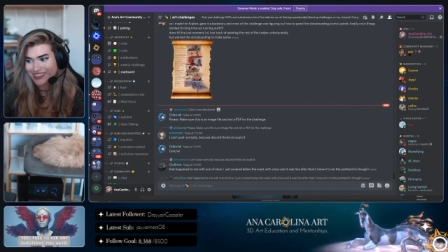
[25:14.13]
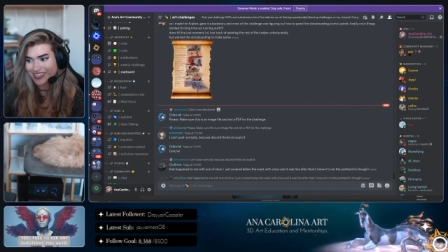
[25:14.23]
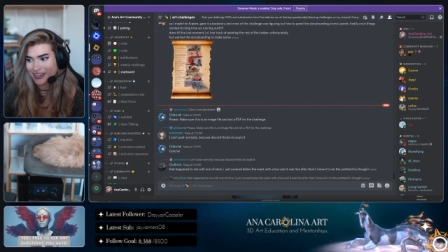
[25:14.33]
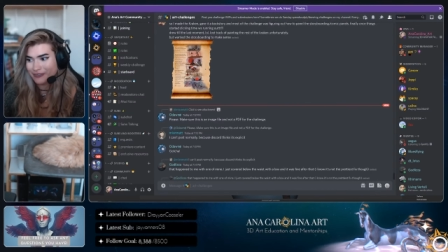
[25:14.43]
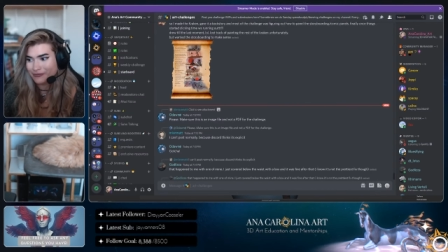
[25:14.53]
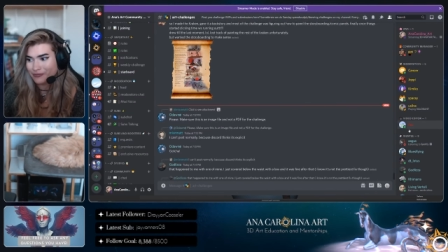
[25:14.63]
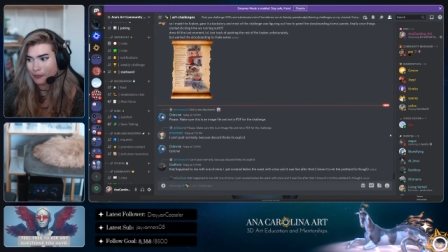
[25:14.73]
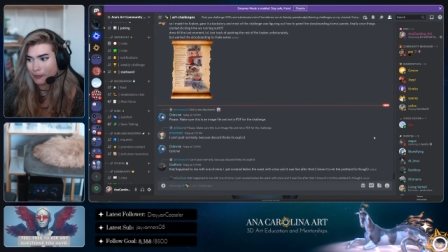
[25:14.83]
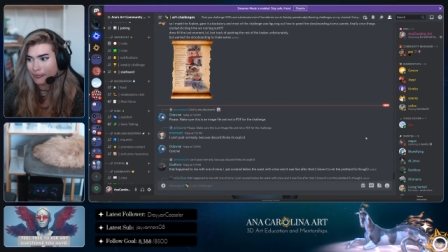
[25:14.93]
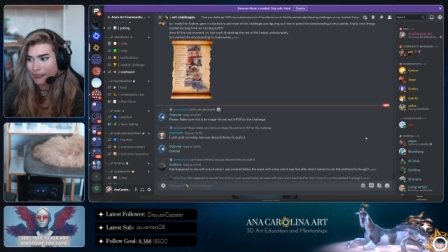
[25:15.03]
Okay.
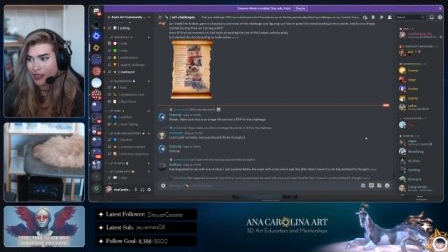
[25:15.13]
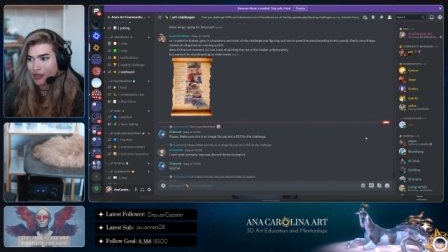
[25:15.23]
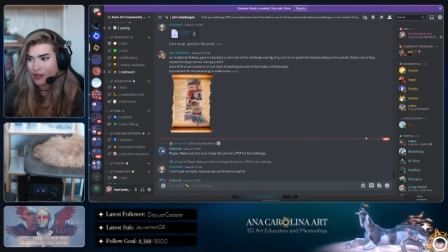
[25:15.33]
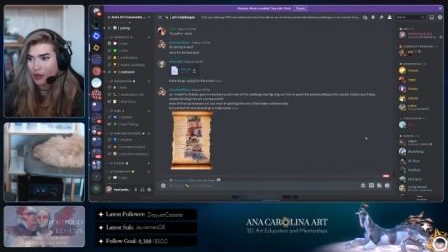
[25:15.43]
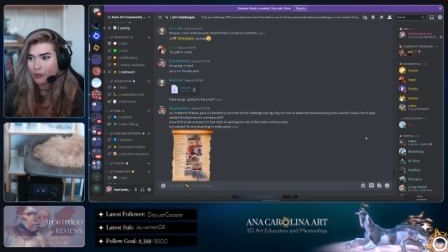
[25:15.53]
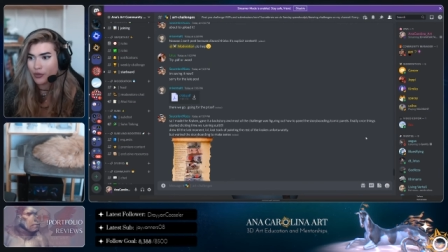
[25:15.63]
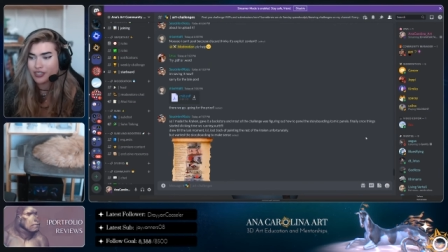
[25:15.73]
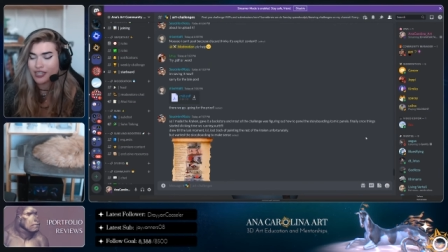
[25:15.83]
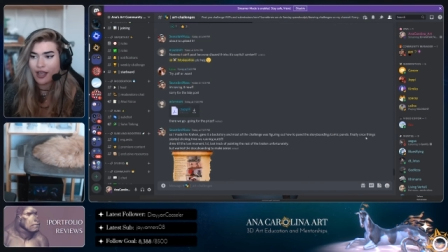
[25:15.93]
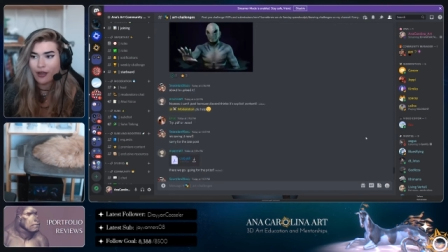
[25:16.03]

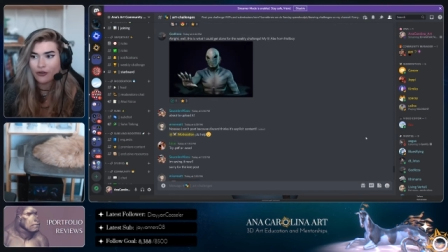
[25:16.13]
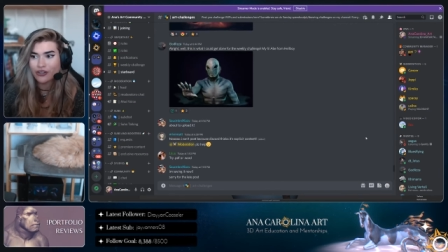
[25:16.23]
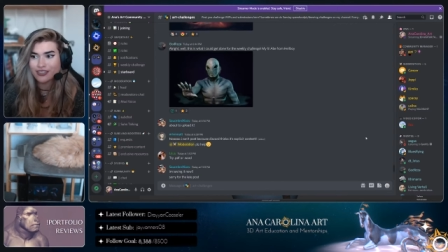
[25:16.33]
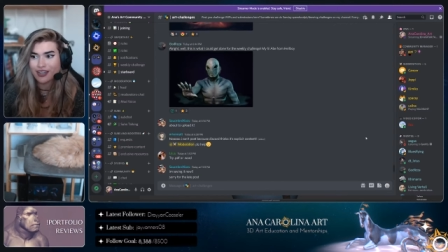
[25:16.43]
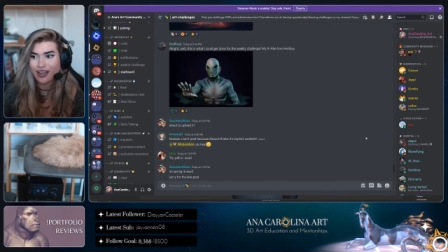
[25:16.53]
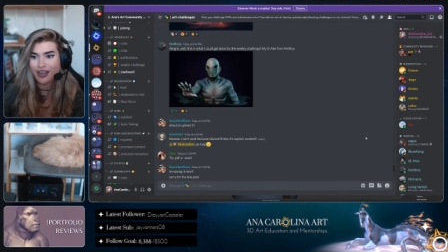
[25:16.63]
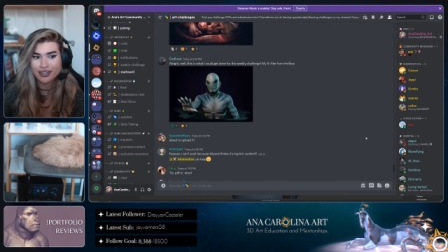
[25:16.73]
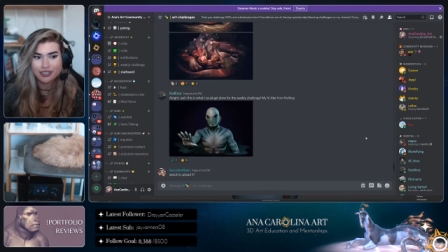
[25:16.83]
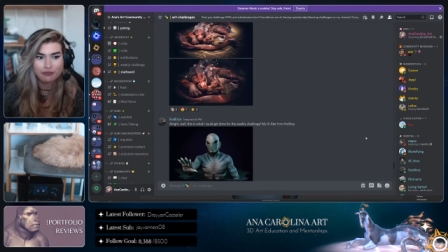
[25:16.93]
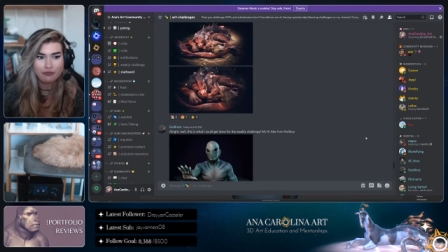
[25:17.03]
But now is the
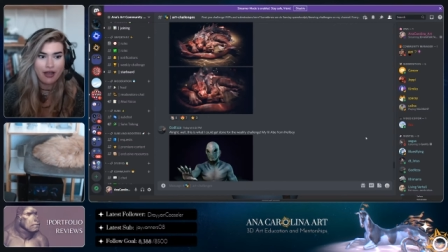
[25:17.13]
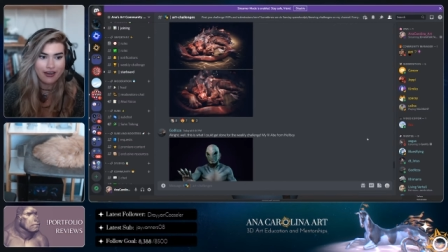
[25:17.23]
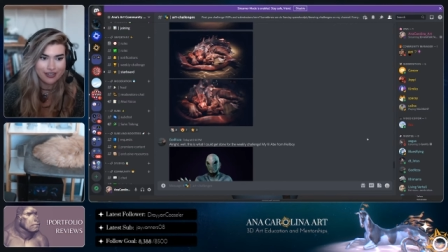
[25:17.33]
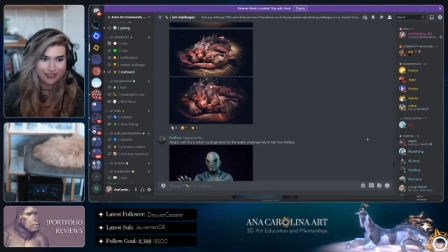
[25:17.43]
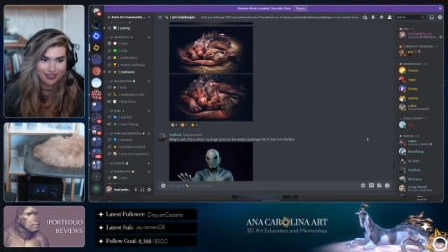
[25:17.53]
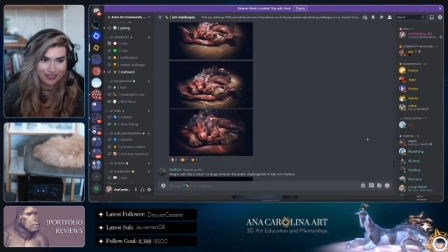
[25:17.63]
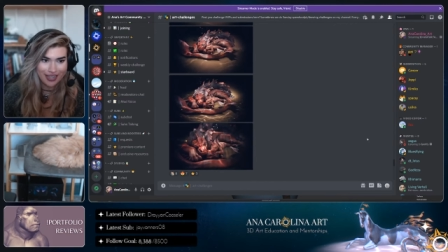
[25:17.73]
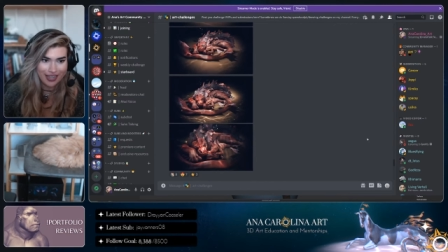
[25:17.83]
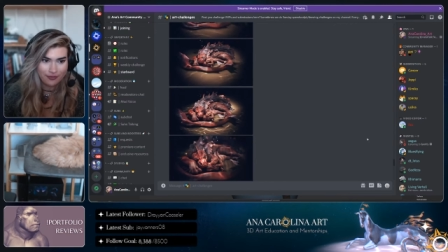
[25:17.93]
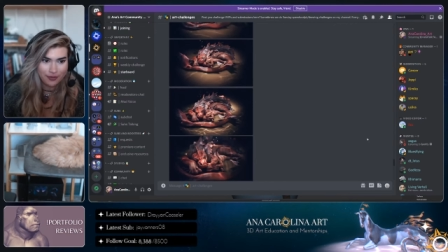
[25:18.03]
hard
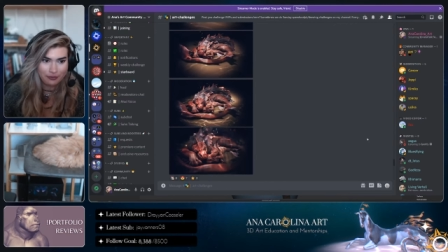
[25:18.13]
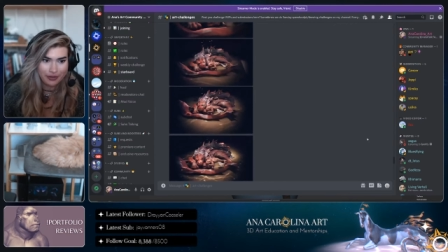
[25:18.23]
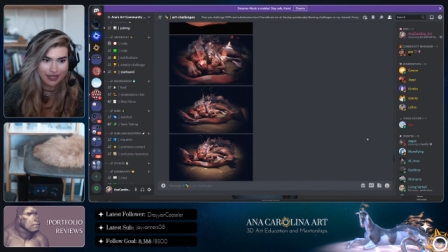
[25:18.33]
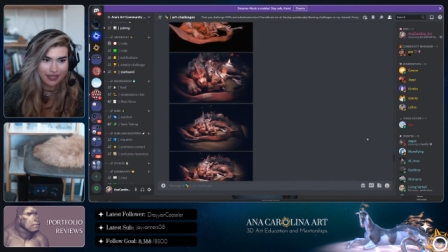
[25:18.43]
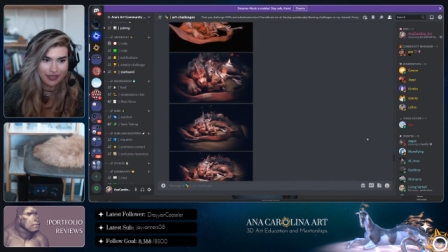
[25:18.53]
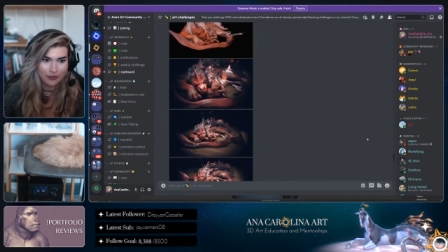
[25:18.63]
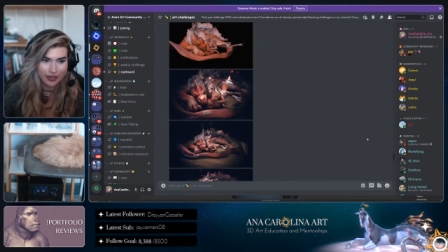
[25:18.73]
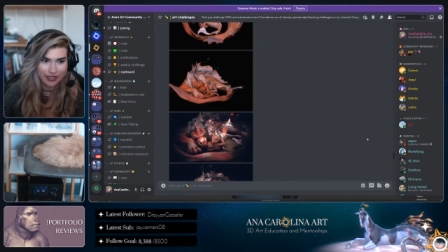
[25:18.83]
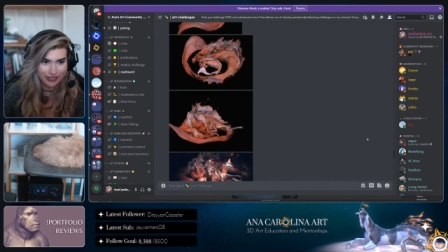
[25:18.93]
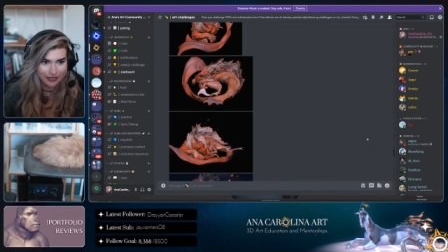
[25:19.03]
part. I have to pick a
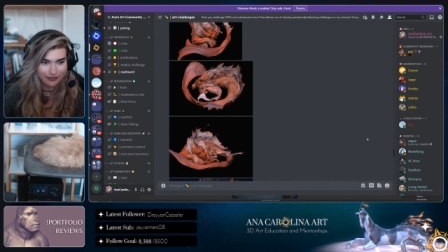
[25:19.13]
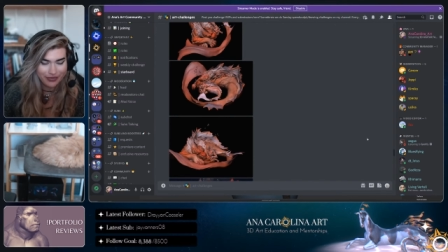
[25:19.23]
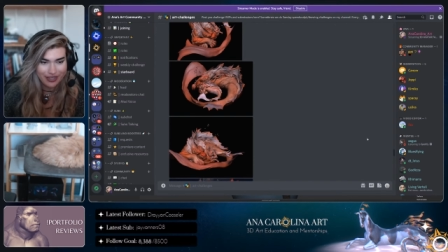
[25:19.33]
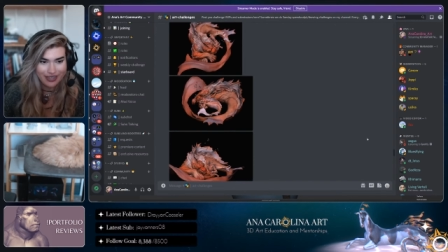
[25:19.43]
winner.